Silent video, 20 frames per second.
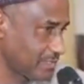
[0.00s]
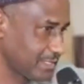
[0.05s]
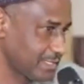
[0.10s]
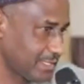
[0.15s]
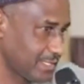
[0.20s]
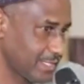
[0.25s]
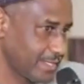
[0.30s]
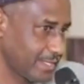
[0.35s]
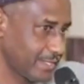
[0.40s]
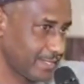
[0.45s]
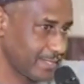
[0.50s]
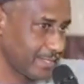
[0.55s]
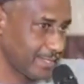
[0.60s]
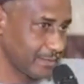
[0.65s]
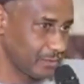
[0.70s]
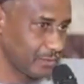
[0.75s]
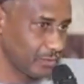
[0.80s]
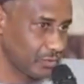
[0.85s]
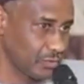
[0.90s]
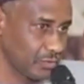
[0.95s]
a thousand
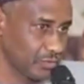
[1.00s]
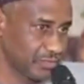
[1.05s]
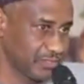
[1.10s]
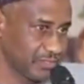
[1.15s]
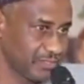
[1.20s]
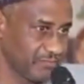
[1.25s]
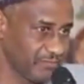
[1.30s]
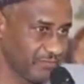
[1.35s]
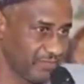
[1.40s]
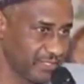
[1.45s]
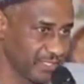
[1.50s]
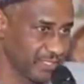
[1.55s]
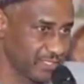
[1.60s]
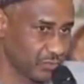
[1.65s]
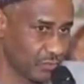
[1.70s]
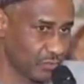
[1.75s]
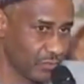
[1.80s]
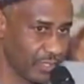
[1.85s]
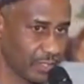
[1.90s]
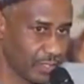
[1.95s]
naira, you go to the
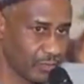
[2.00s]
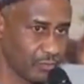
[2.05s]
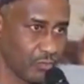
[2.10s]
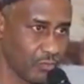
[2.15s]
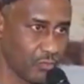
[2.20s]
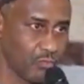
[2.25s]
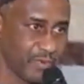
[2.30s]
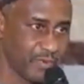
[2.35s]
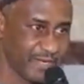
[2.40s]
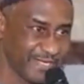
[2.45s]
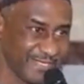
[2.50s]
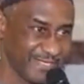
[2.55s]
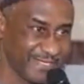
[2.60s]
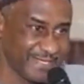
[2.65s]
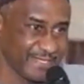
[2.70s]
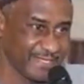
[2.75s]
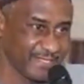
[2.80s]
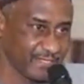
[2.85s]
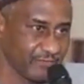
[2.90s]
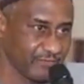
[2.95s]
village square,
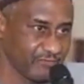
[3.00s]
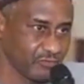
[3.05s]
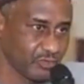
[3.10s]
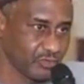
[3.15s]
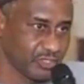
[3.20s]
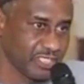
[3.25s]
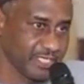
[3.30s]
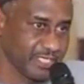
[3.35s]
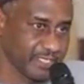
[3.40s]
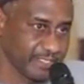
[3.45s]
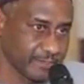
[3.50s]
nobody can give